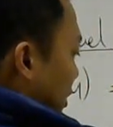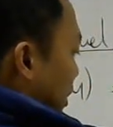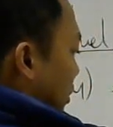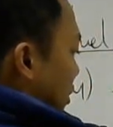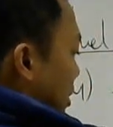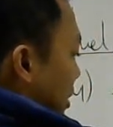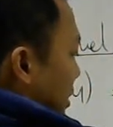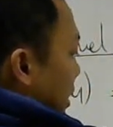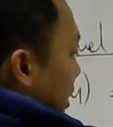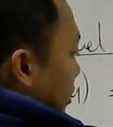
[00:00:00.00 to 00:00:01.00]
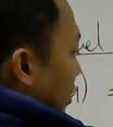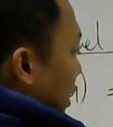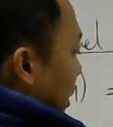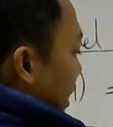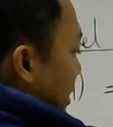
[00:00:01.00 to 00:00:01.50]
the origin
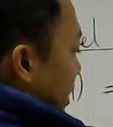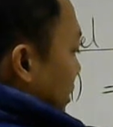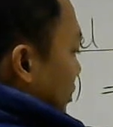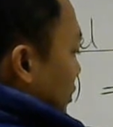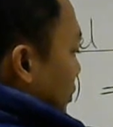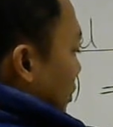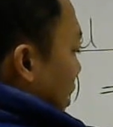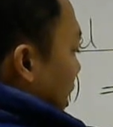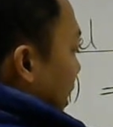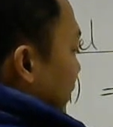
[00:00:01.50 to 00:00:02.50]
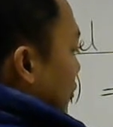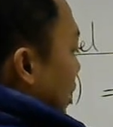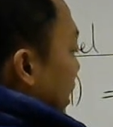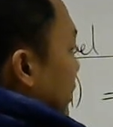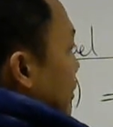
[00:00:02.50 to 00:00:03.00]
when x equal to 1/2,
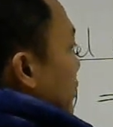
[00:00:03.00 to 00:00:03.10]
y equal